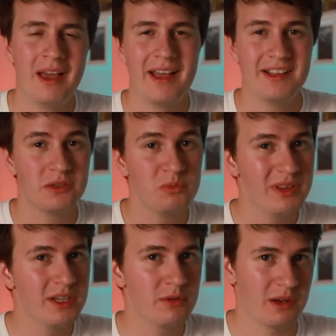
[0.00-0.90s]
It's a
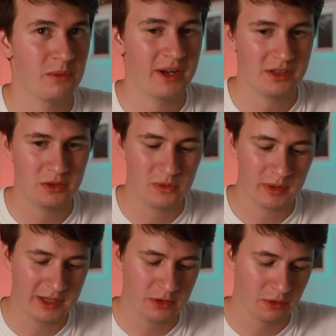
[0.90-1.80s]
really great way to
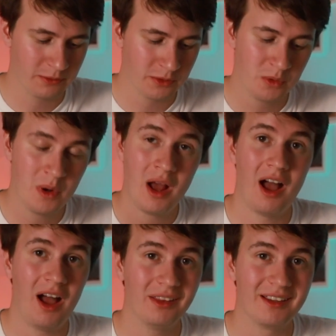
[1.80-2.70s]
quickly go through
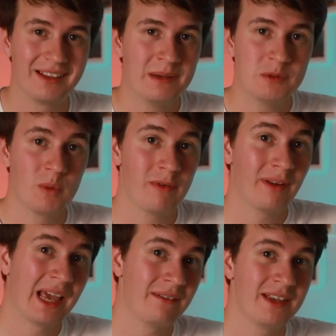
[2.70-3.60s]
all the clips without
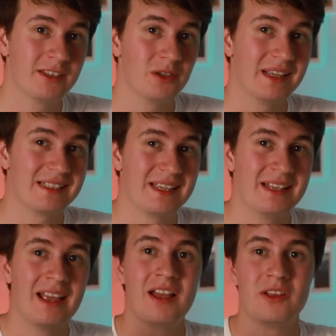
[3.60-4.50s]
having to
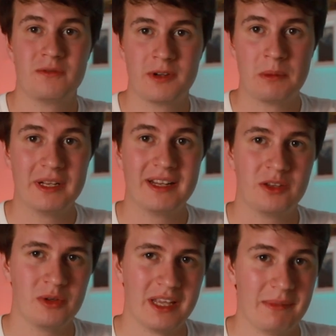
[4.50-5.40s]
listen completely
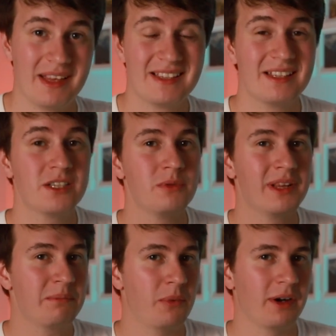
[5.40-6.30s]
to them. And this is a really
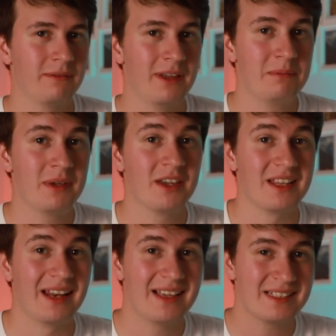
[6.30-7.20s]
important thing because the
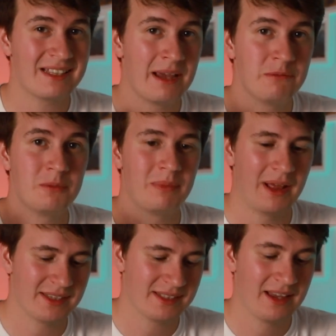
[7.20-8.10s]
less time you
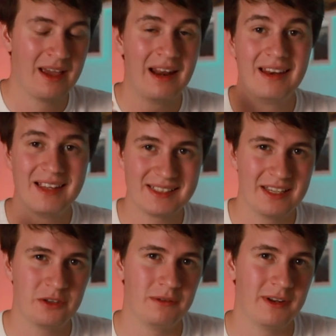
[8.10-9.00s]
pass listening
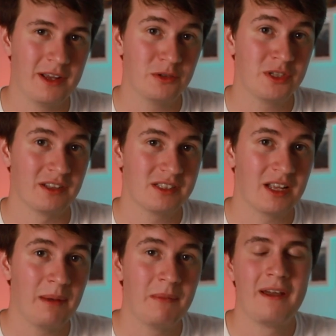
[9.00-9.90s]
to the videos
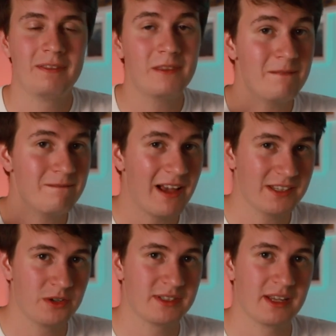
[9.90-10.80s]
nonstop, the
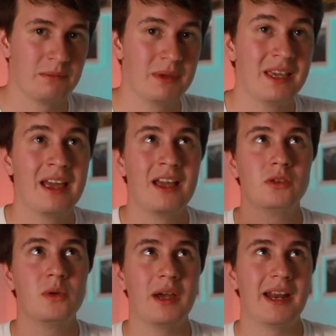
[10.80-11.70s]
faster it's going to be
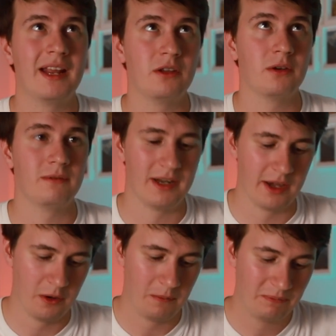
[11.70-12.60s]
to edit your
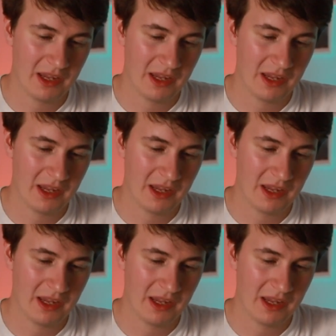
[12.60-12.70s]
video.